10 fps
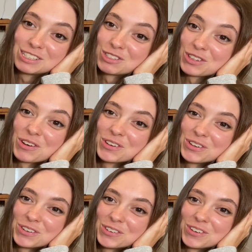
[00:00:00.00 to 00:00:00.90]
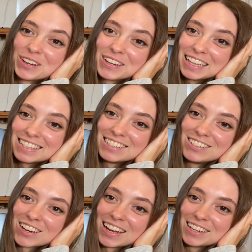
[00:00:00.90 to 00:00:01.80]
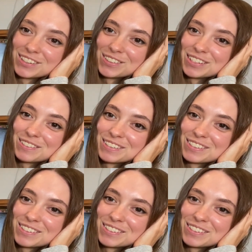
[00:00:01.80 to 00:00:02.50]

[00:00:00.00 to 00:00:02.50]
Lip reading: so cool. Look at this giant Christmas